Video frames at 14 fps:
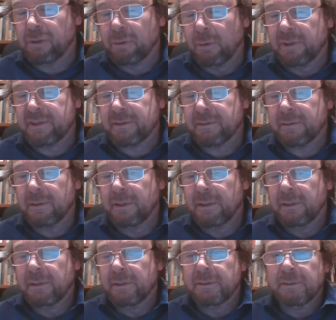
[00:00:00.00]
rules
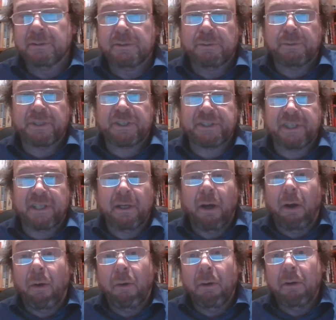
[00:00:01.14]
which say,
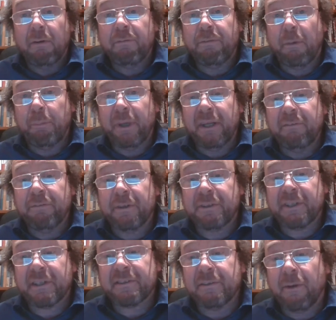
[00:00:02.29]
oh, forbidden for
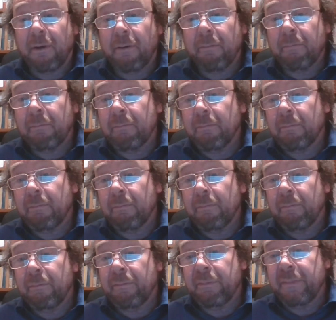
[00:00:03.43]
tax law,
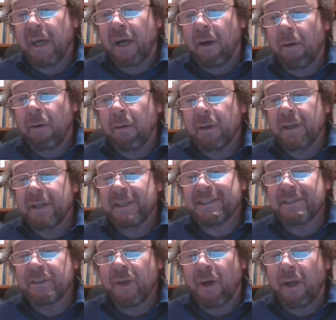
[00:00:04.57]
now it's
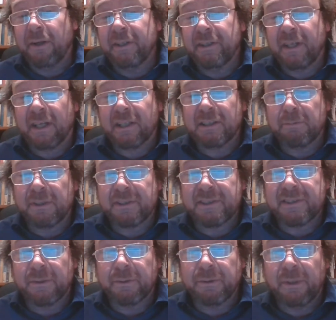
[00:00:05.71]
non-deductible,
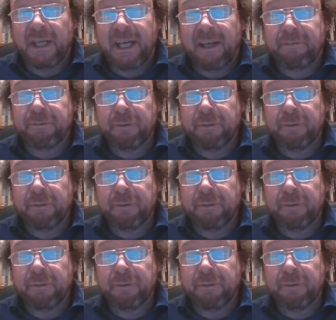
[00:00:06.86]
so you have